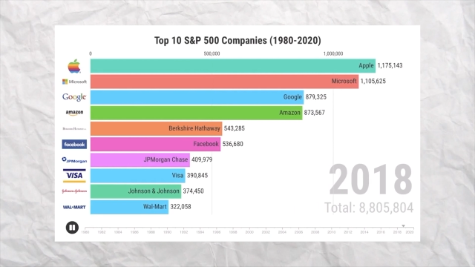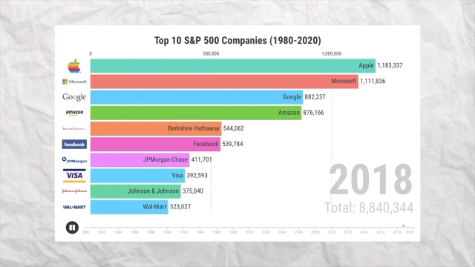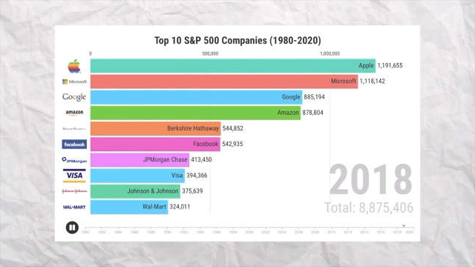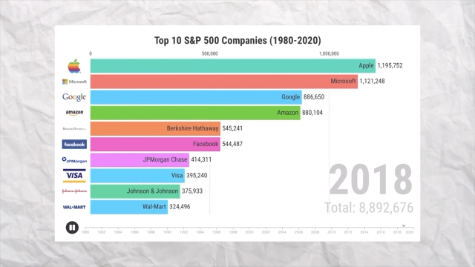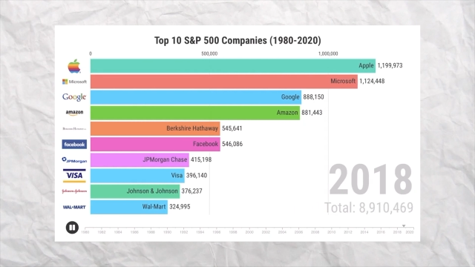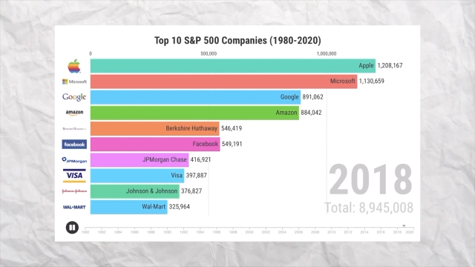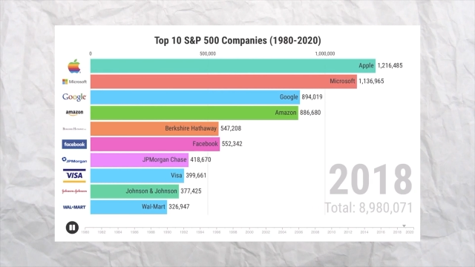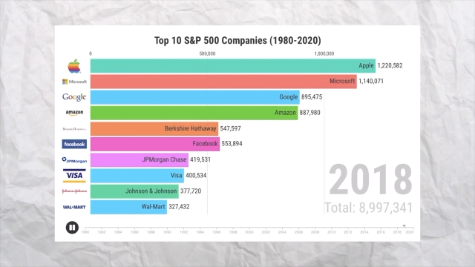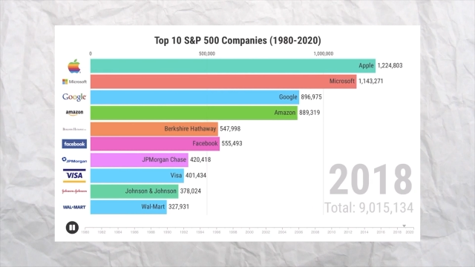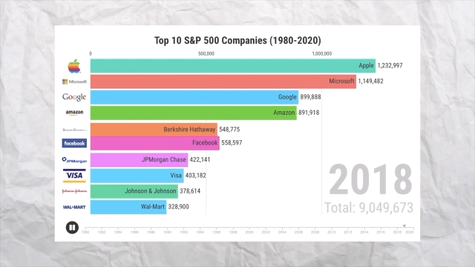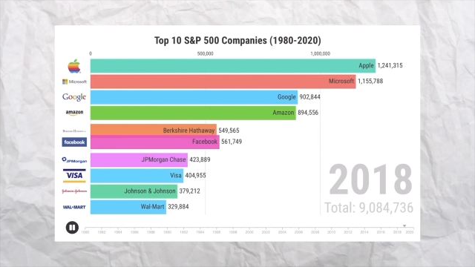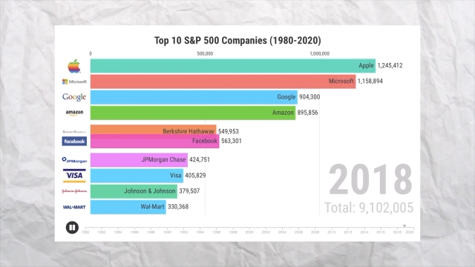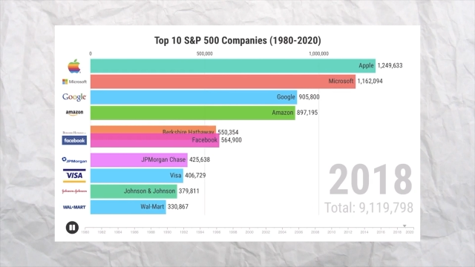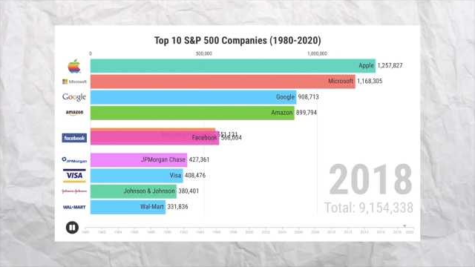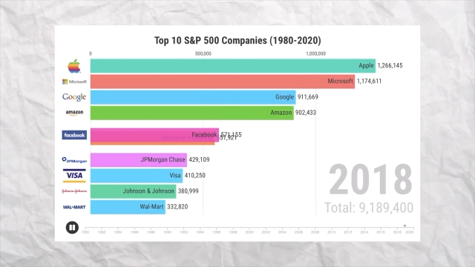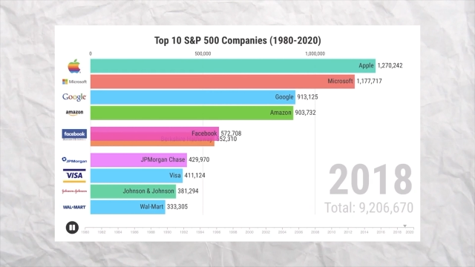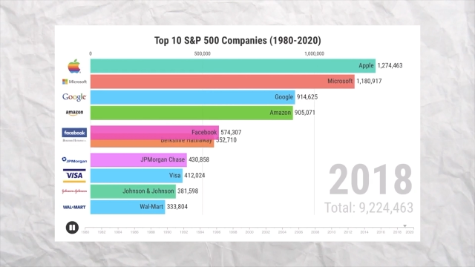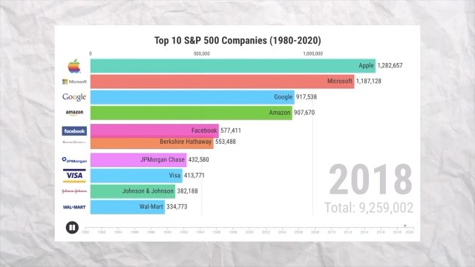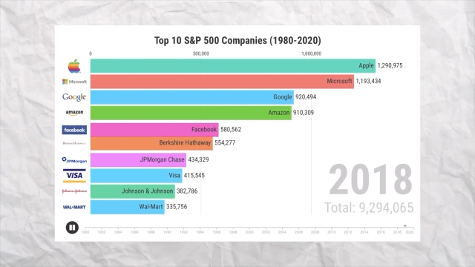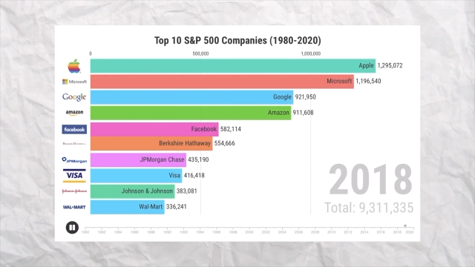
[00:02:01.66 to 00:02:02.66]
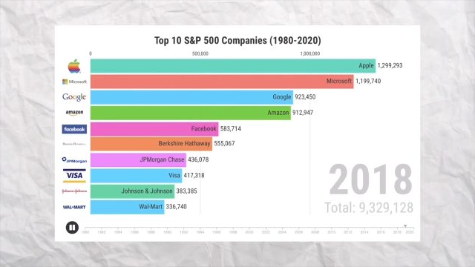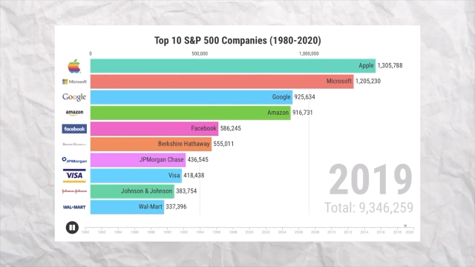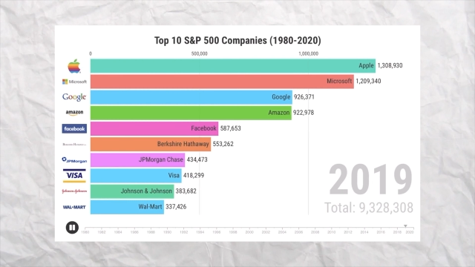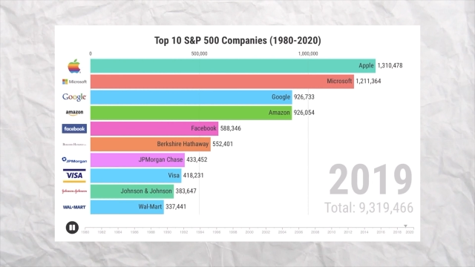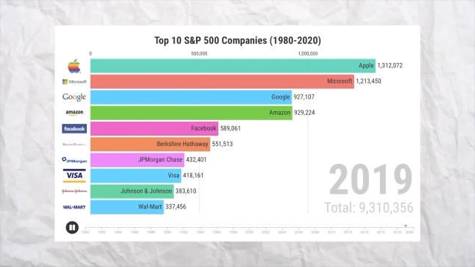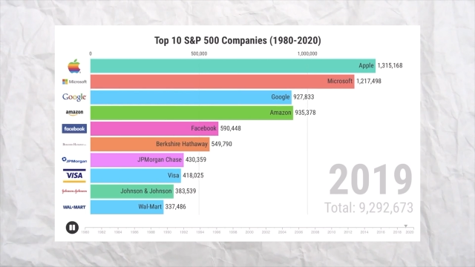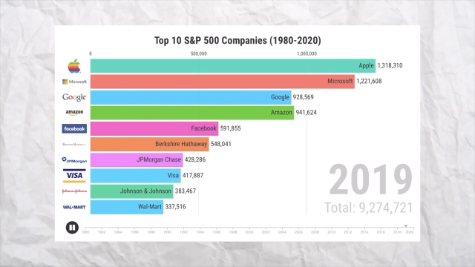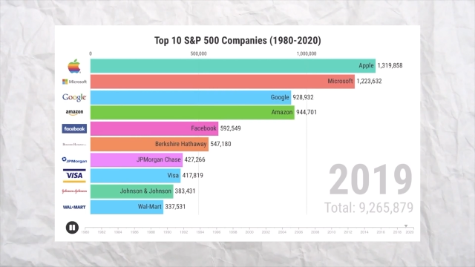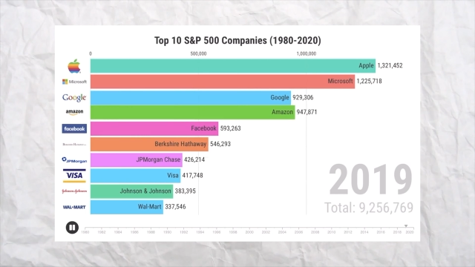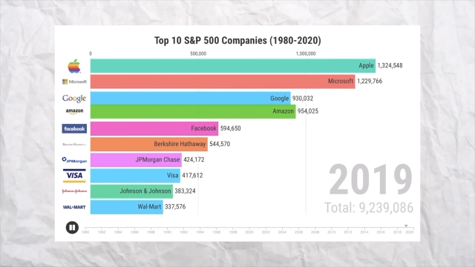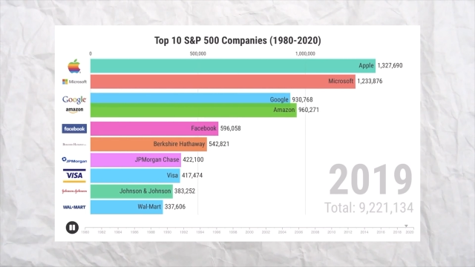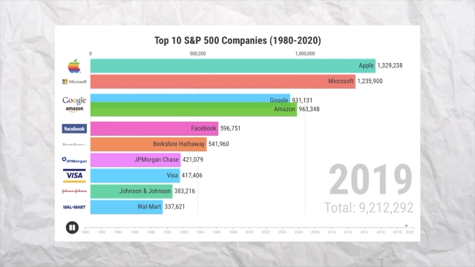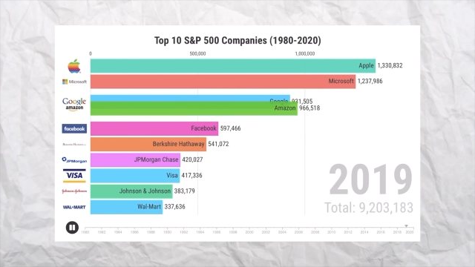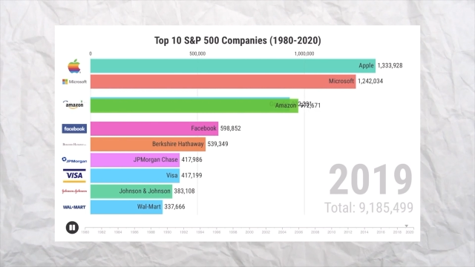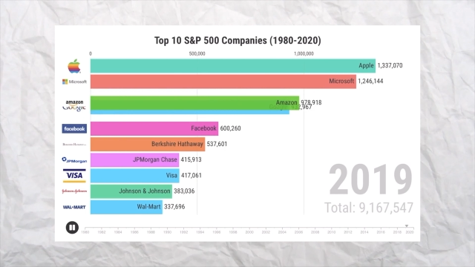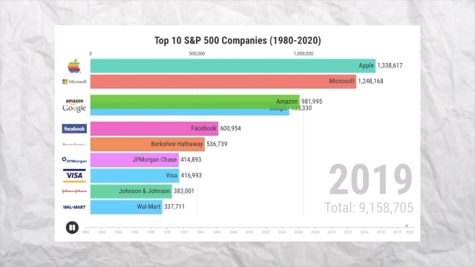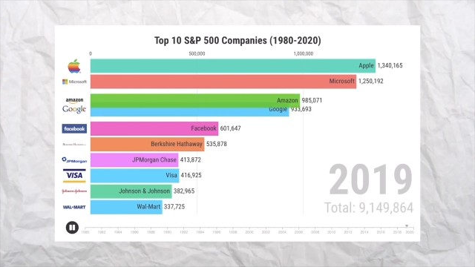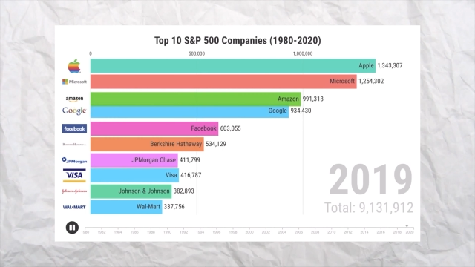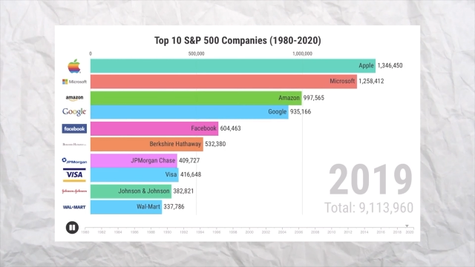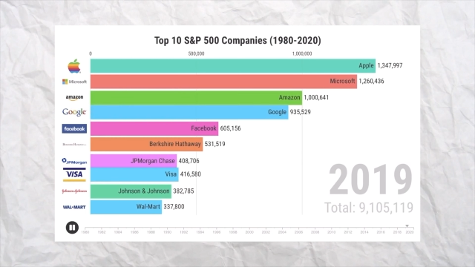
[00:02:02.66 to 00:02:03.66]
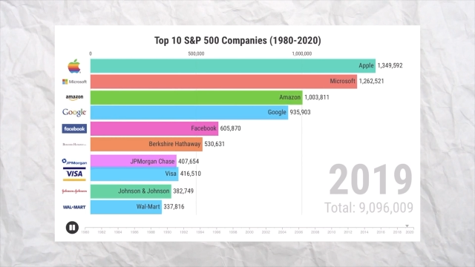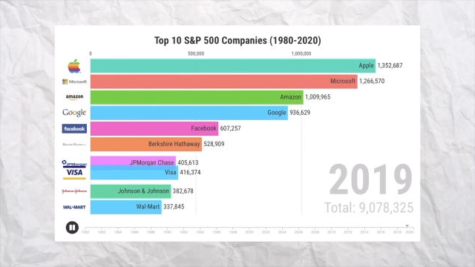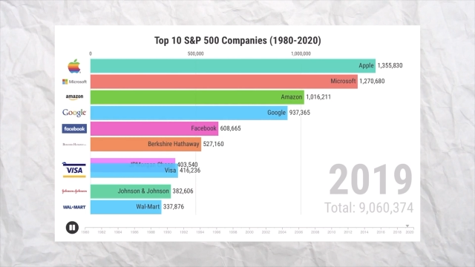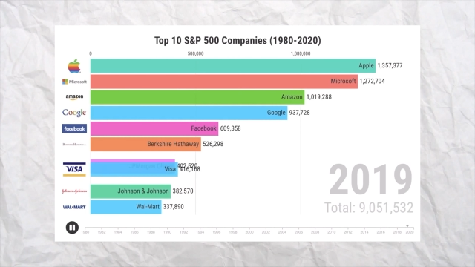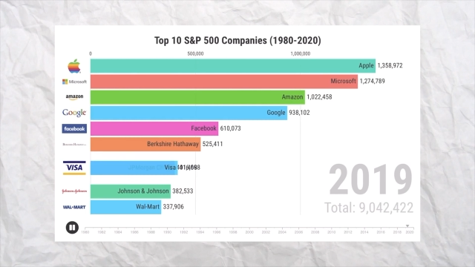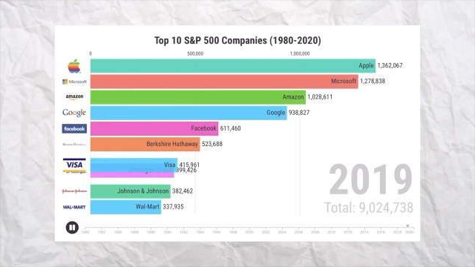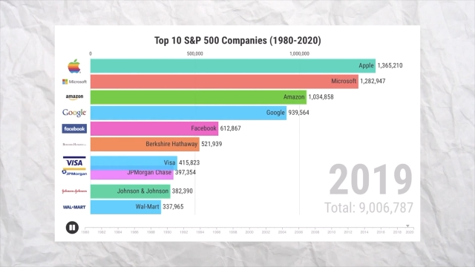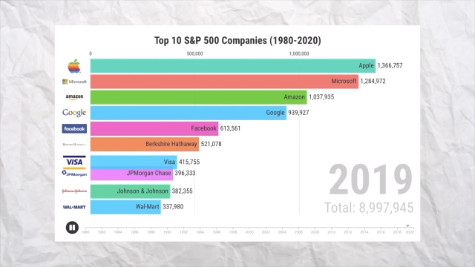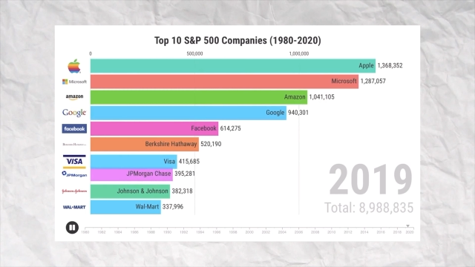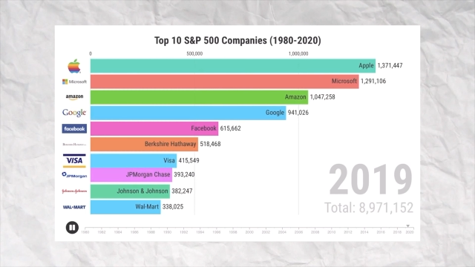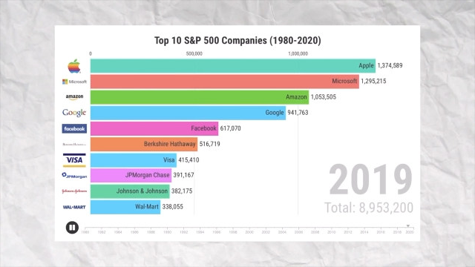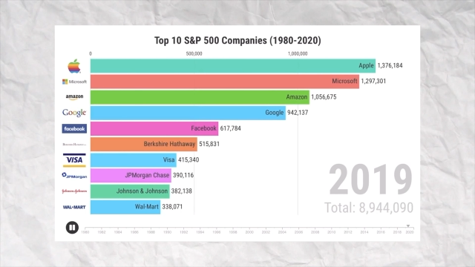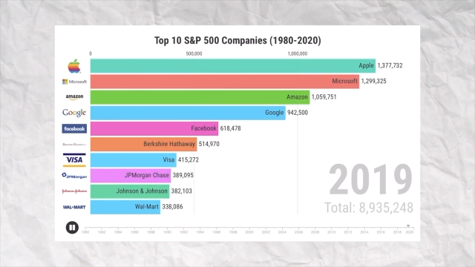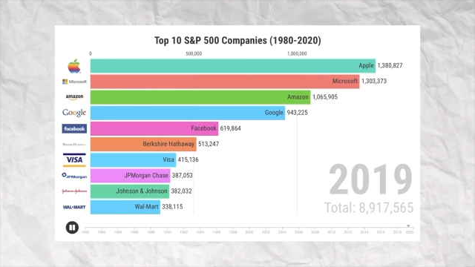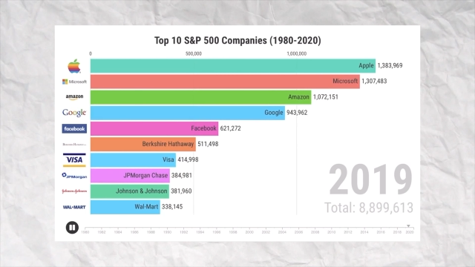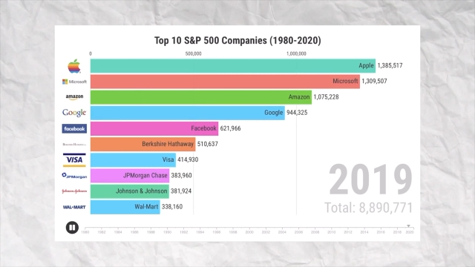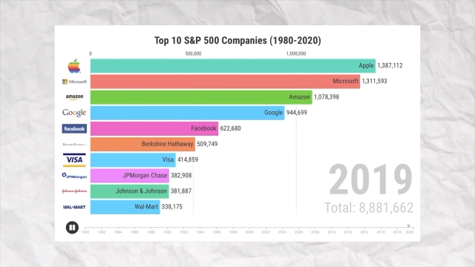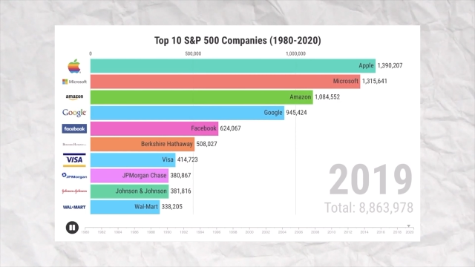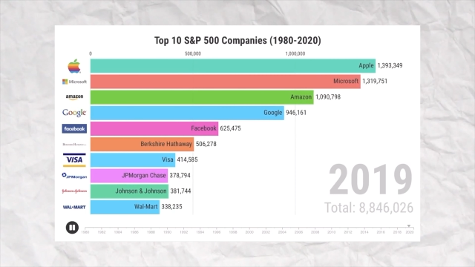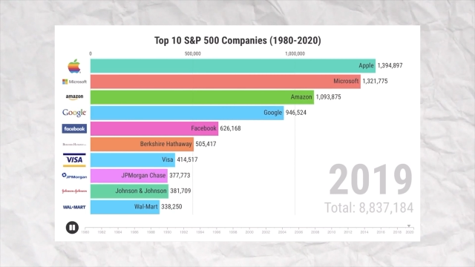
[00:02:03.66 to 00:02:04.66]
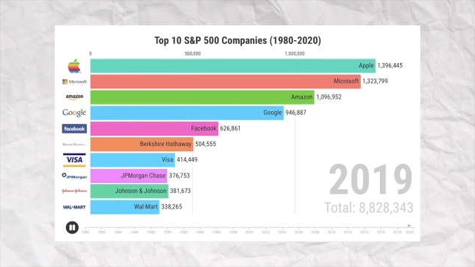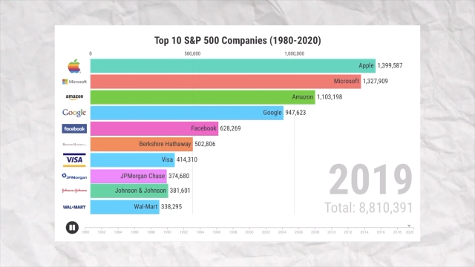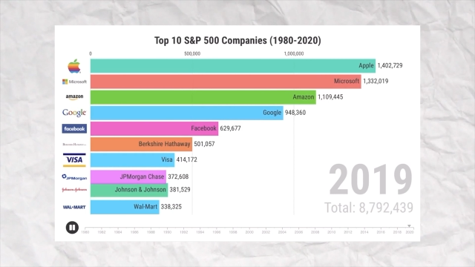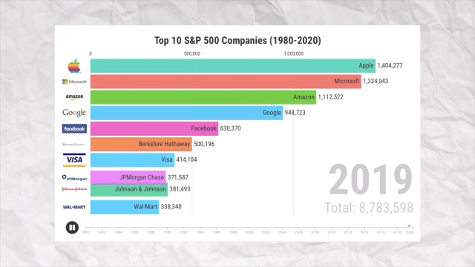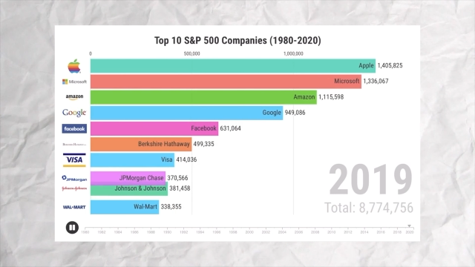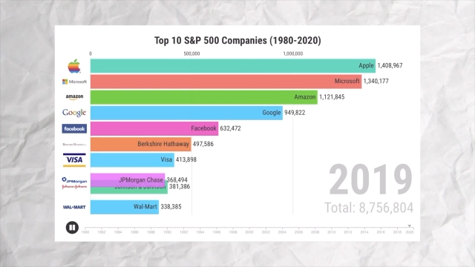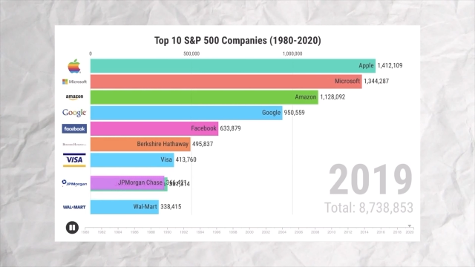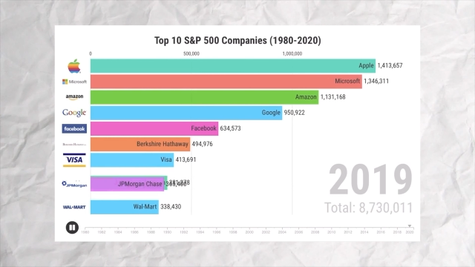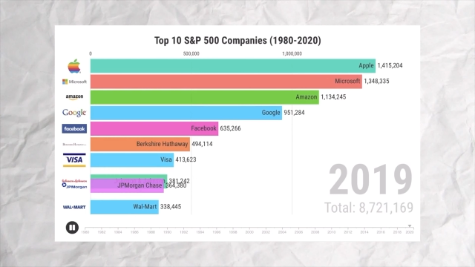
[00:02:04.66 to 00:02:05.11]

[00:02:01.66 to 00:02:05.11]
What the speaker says: [unreadable: no face in view]